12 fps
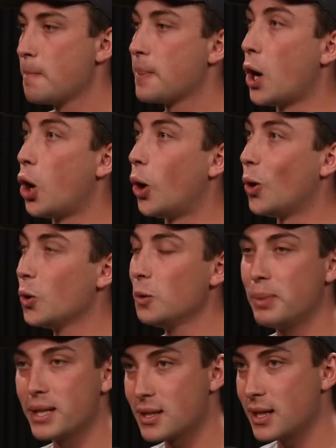The whole
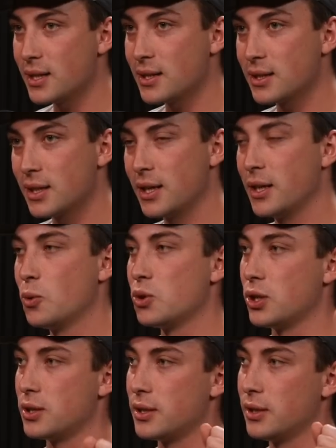business was
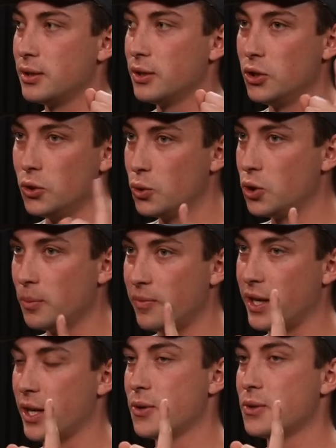just YouTube
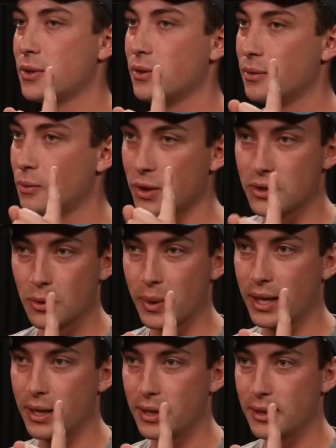videos once a
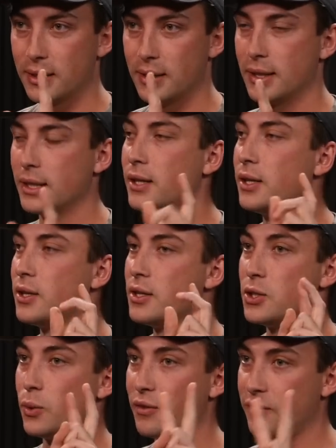week,
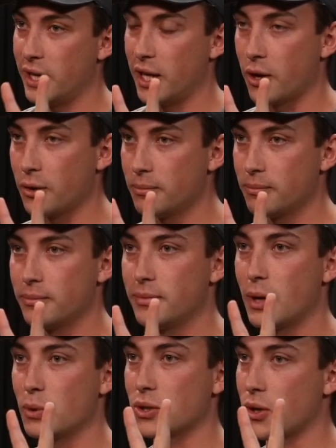to a video
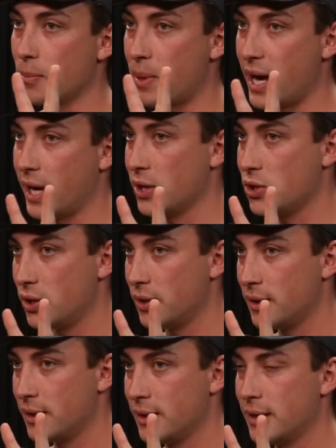that was on a page,
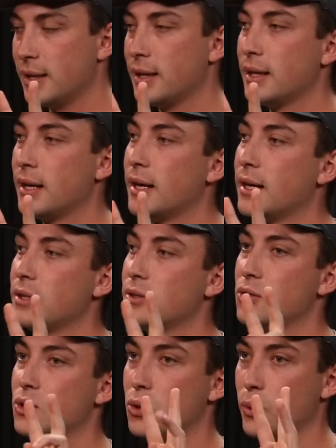
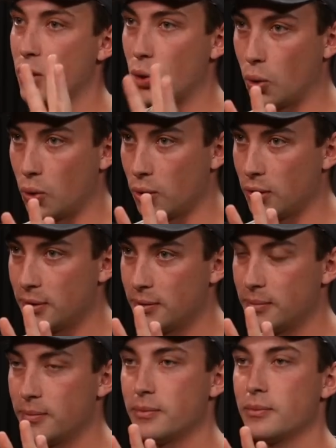to a call
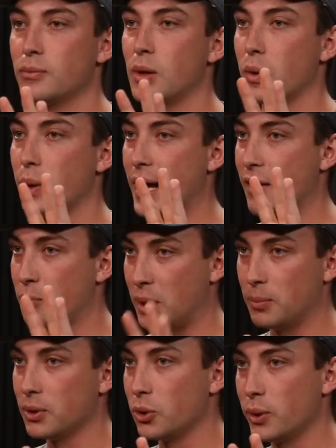where we would have
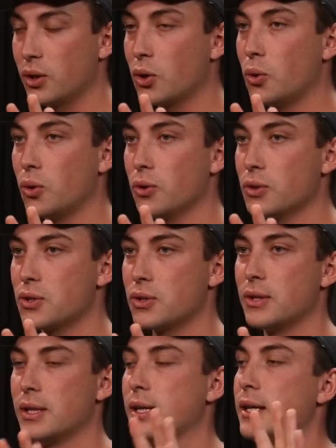people doing the
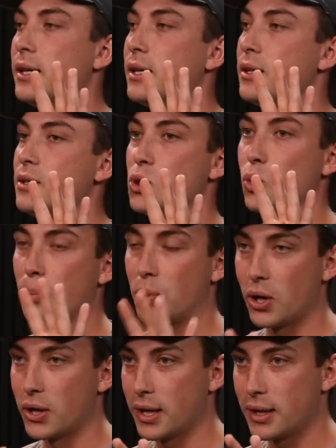calls, to a
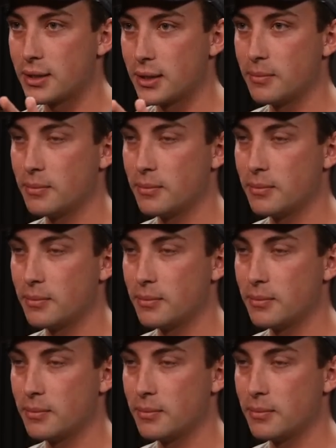product